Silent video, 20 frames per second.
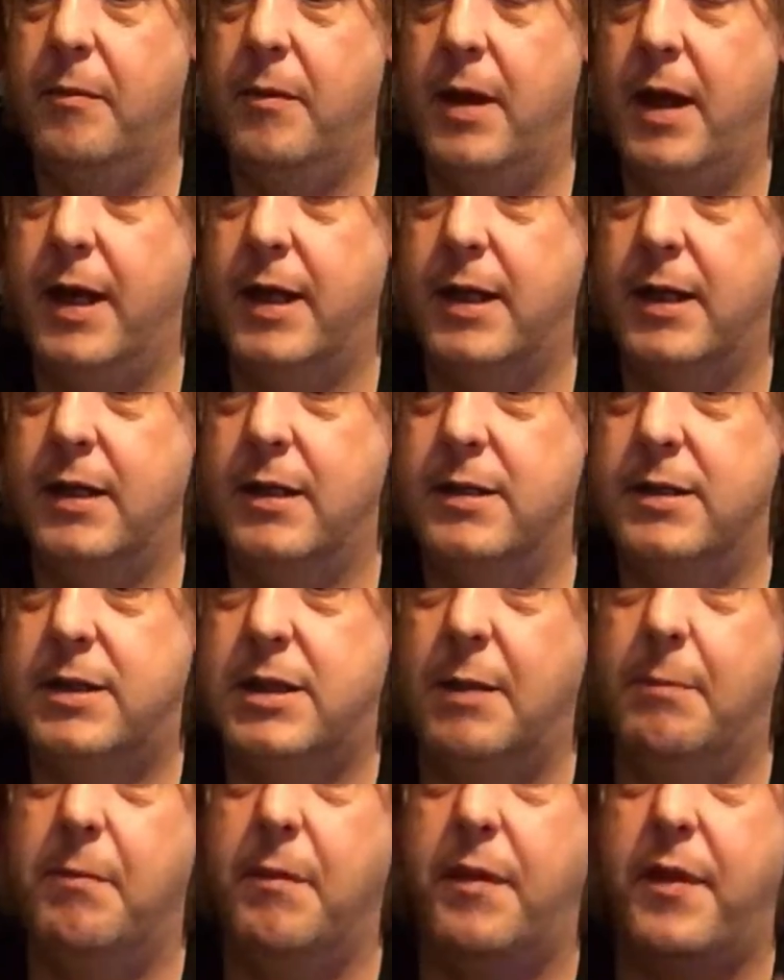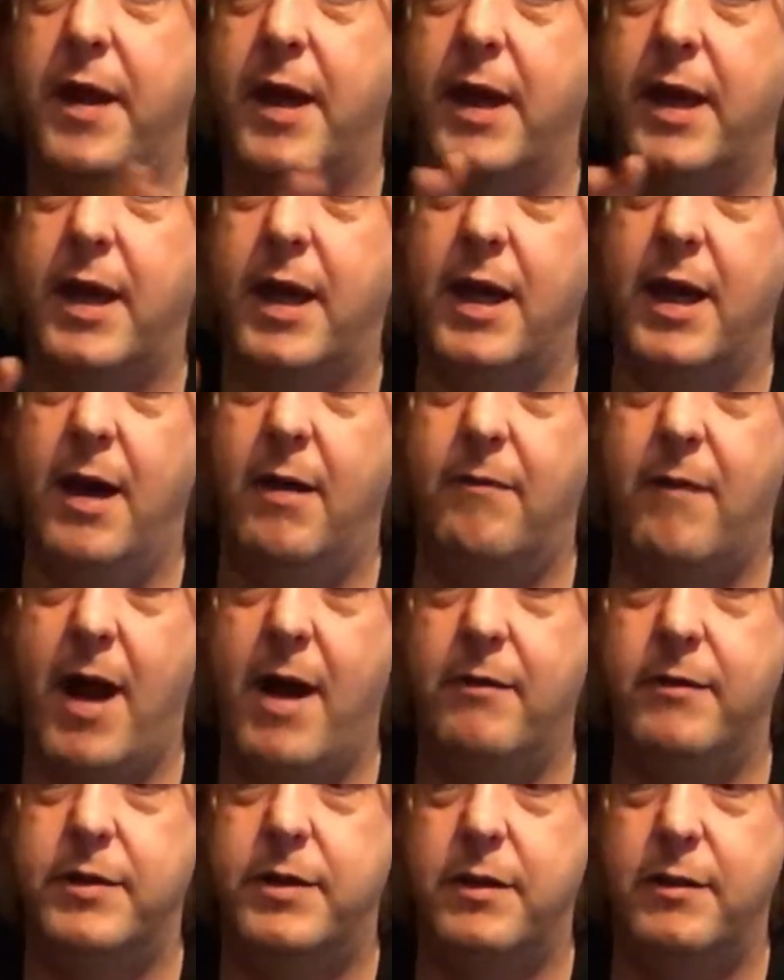like something
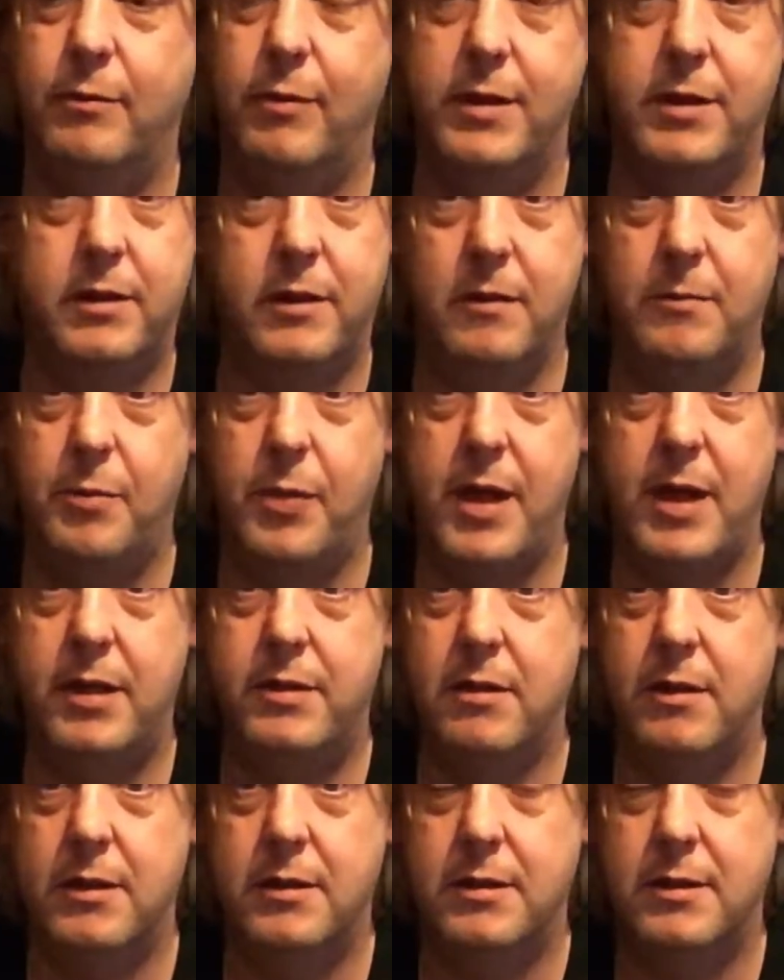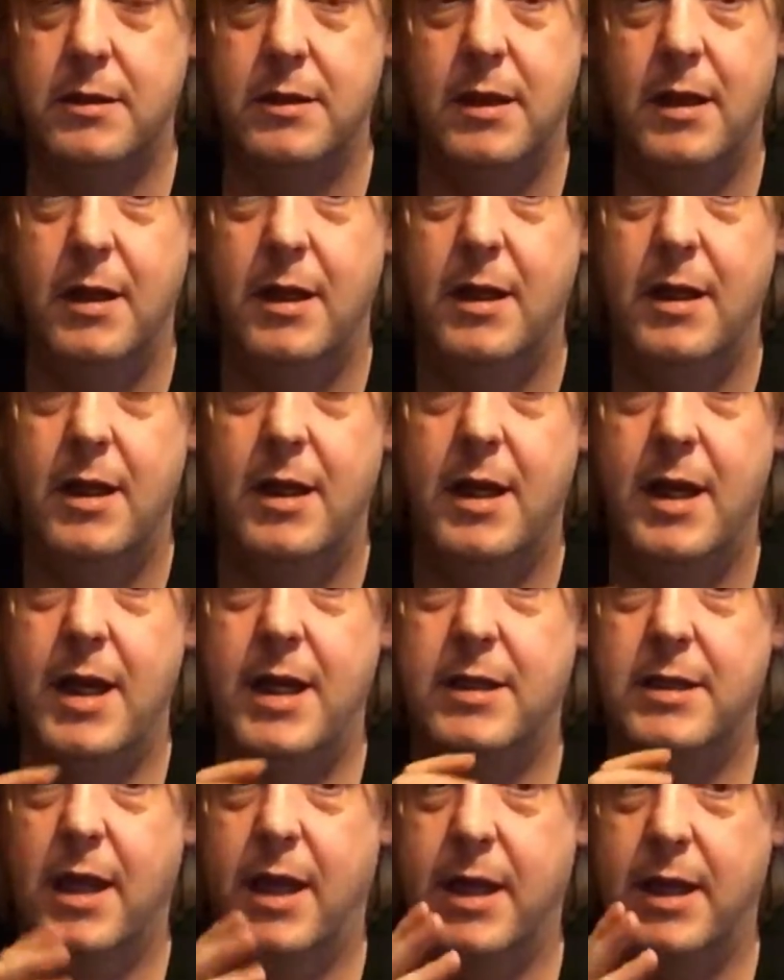around you, which could be drugs,
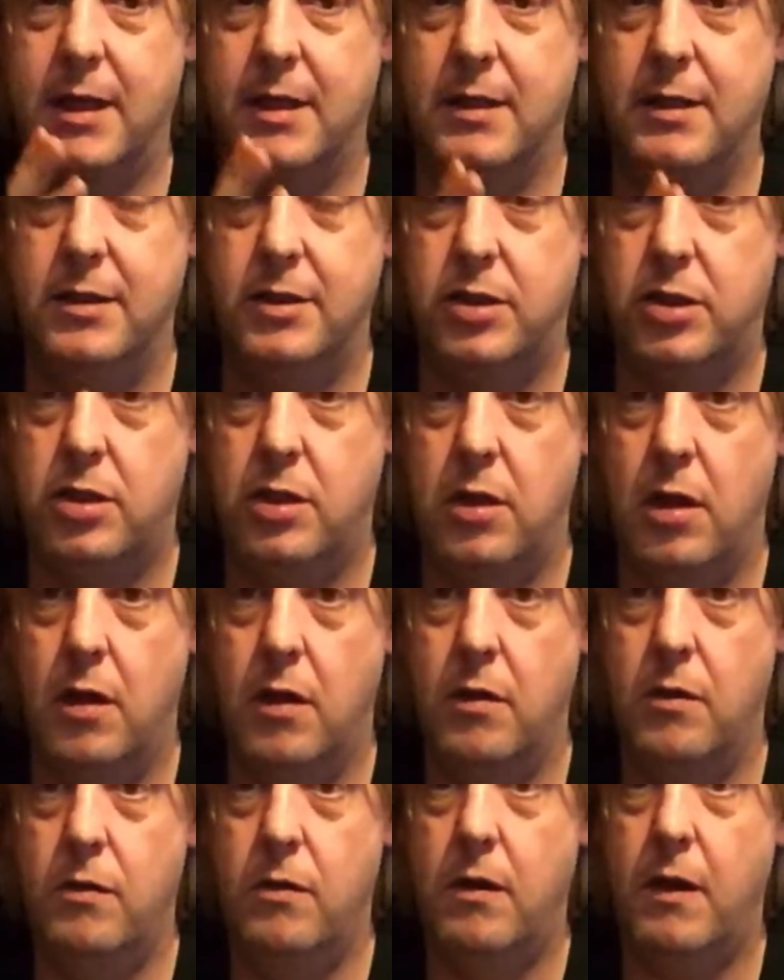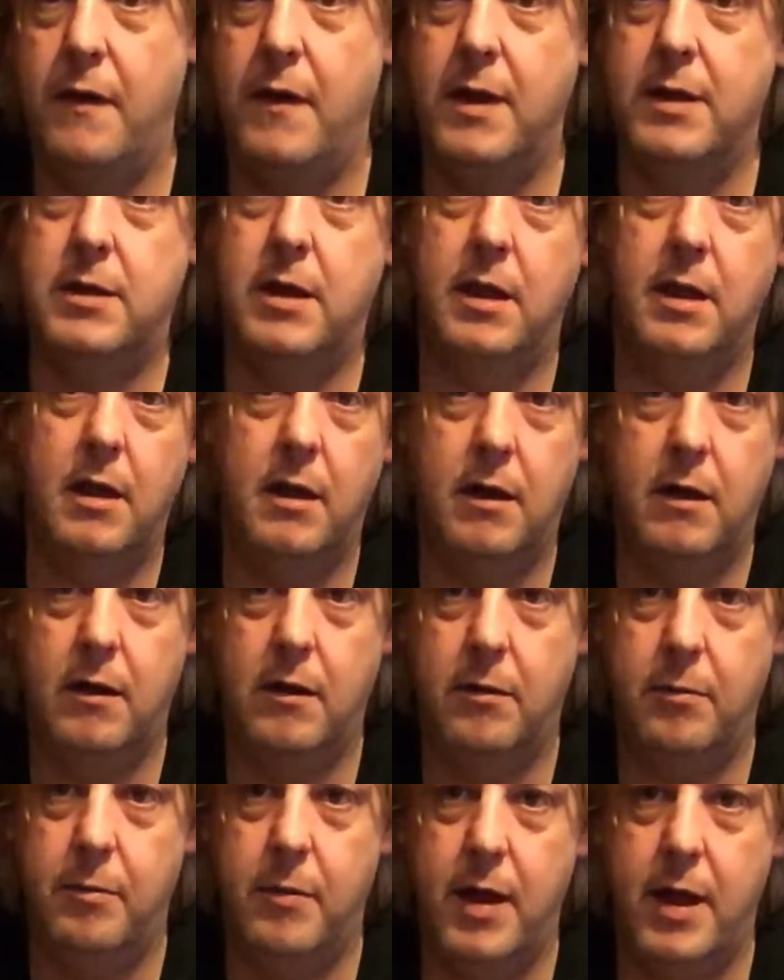is like slow, and it's like,
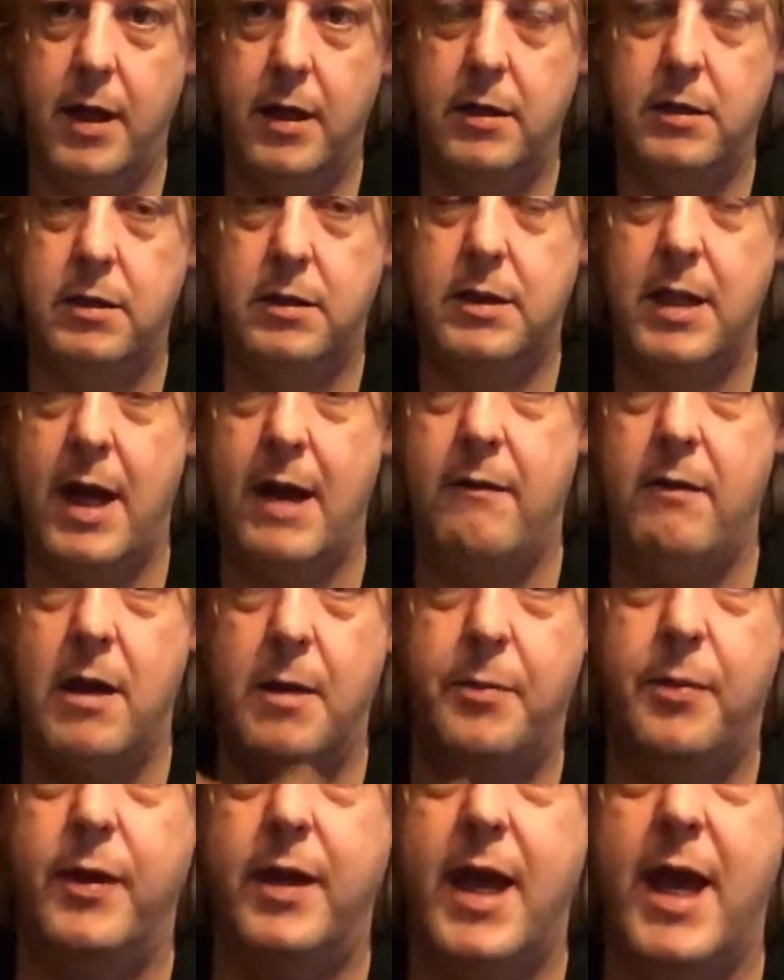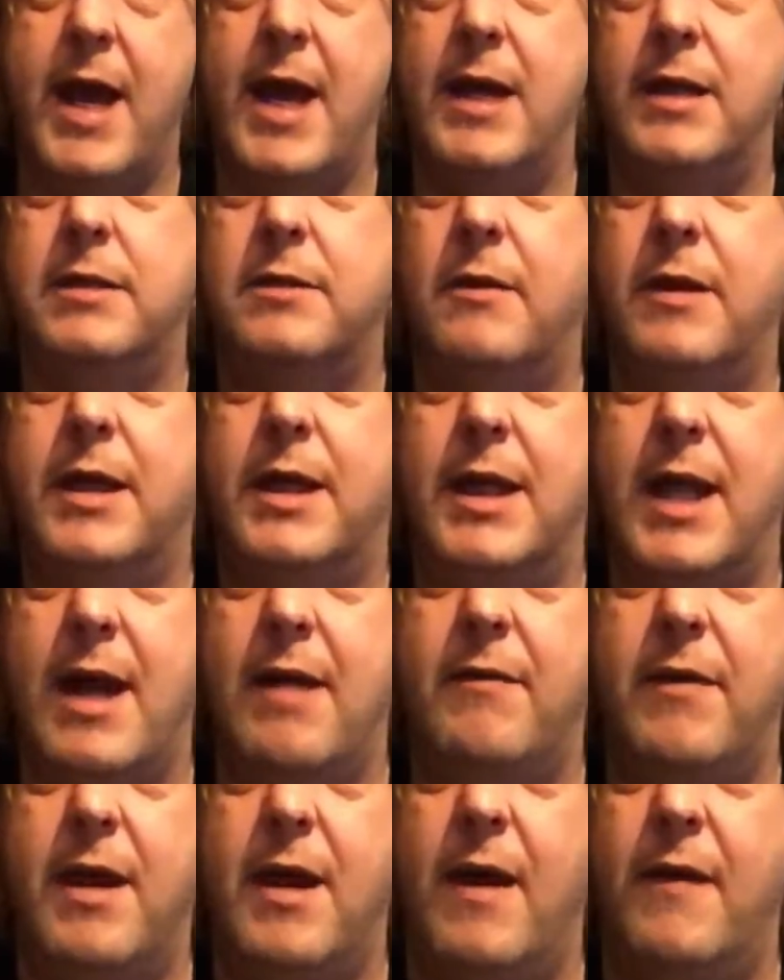oh man, just hurry up and get here so I can
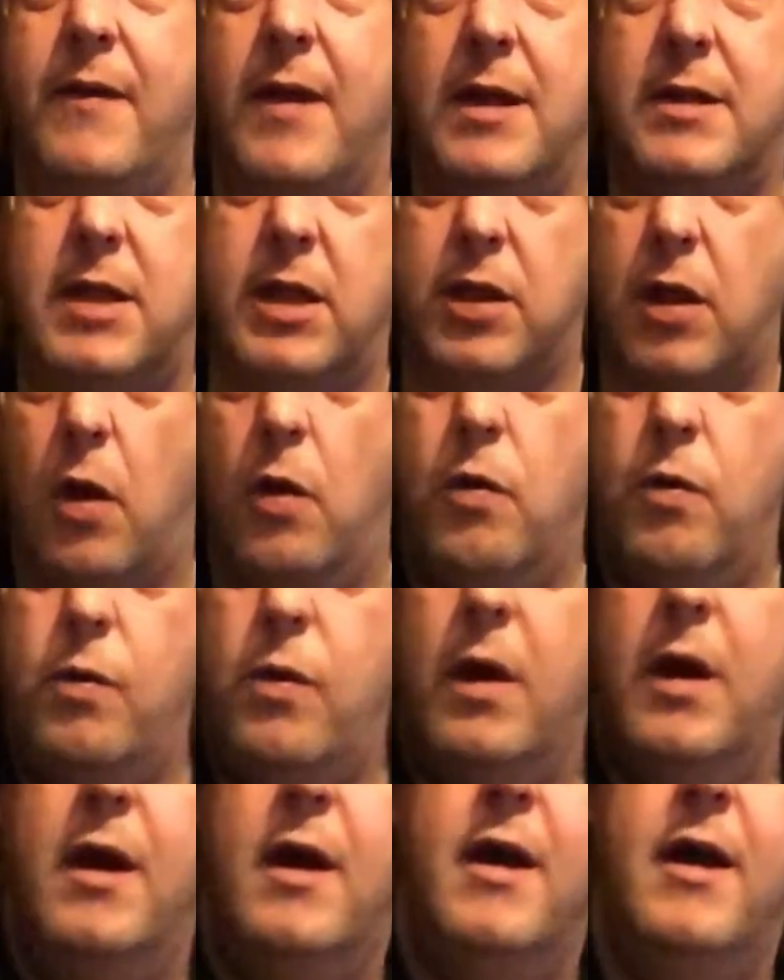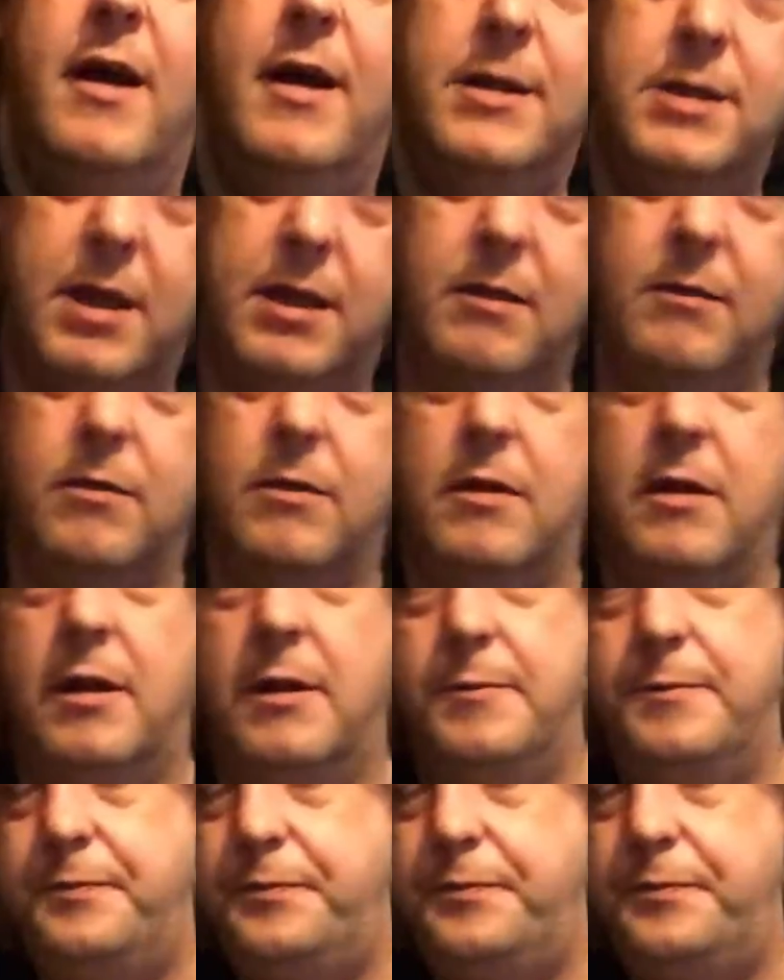have it. And then it's like, go, and it's like, oh.